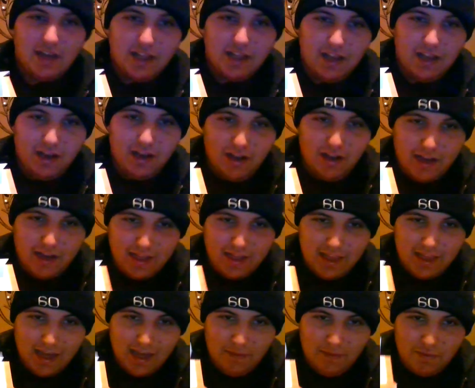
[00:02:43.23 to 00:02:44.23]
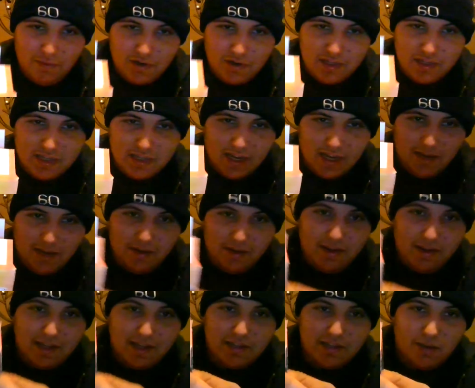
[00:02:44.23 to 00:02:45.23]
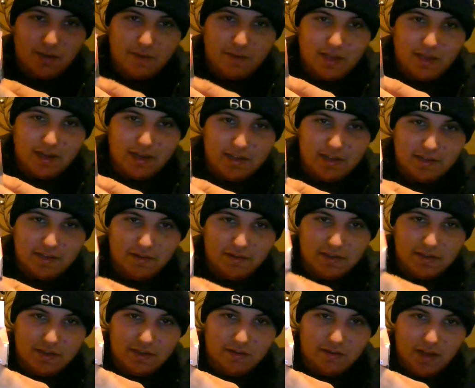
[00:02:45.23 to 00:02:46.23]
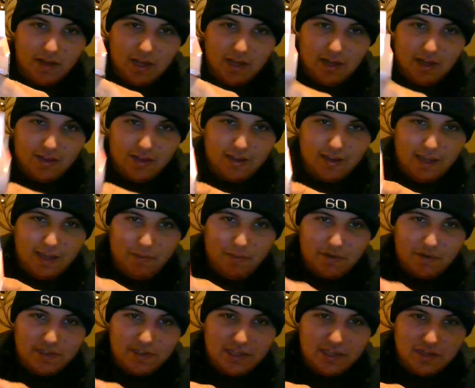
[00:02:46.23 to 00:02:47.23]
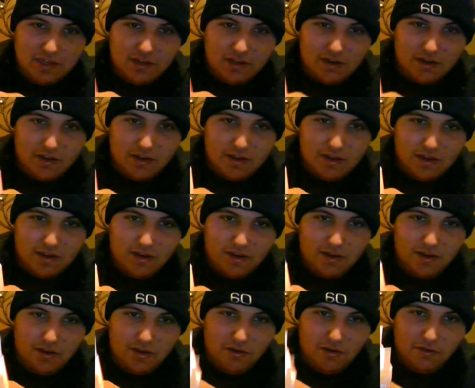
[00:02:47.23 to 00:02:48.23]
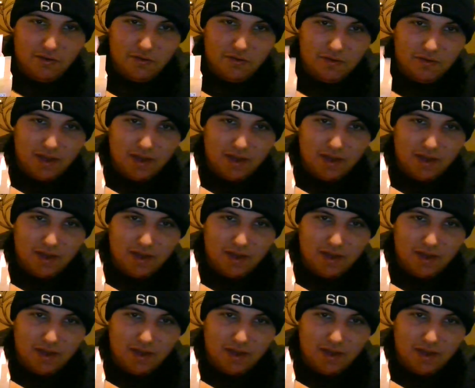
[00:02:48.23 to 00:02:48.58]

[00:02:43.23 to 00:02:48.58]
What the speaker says: Look at that precise. You guys saw me cut into it too. Look at that precision. No